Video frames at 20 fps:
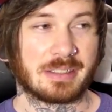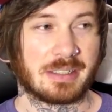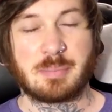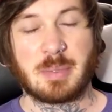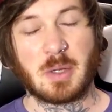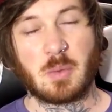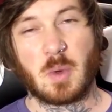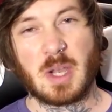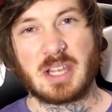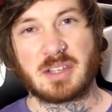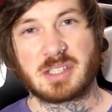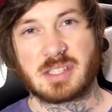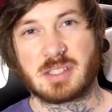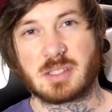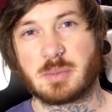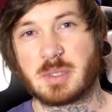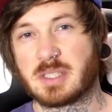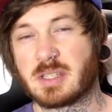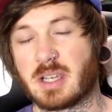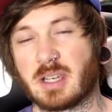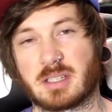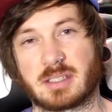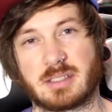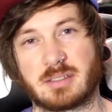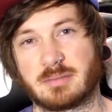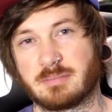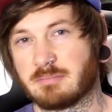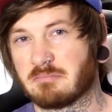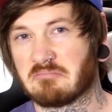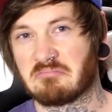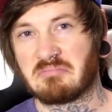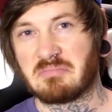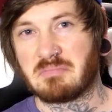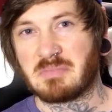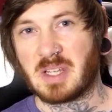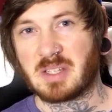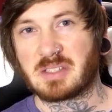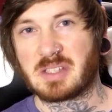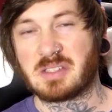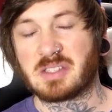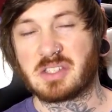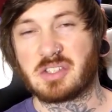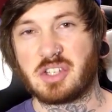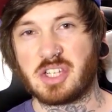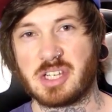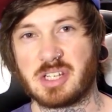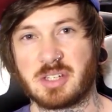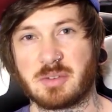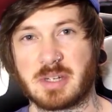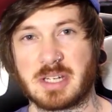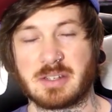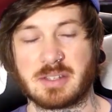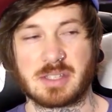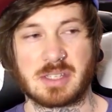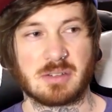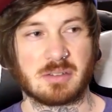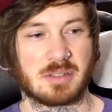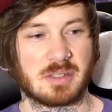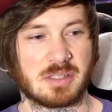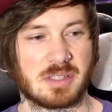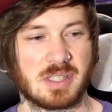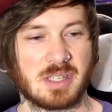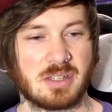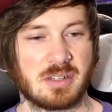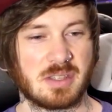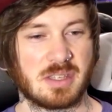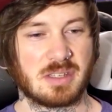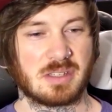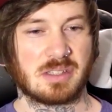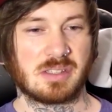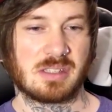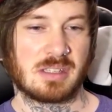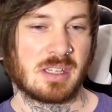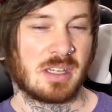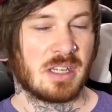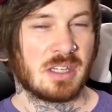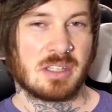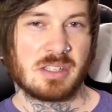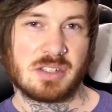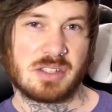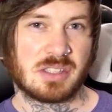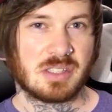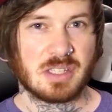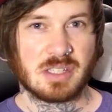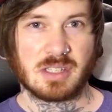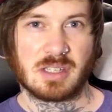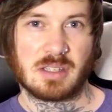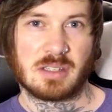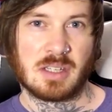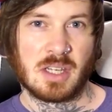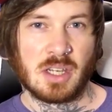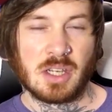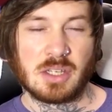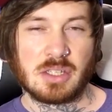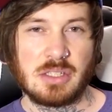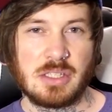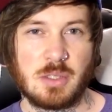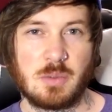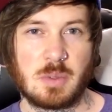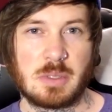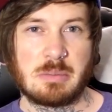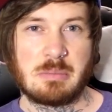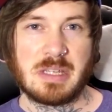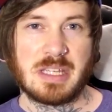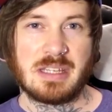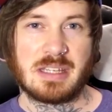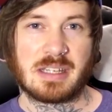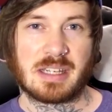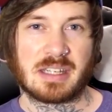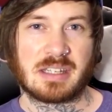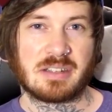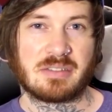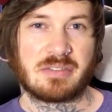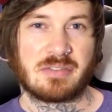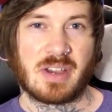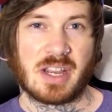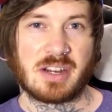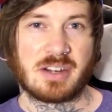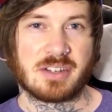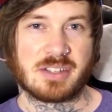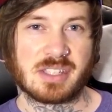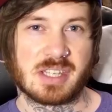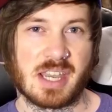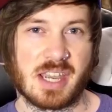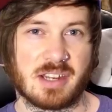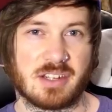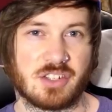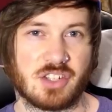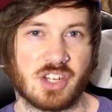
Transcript: It's been a while since we talked, not since January, so consider this just a you and me kind of fireside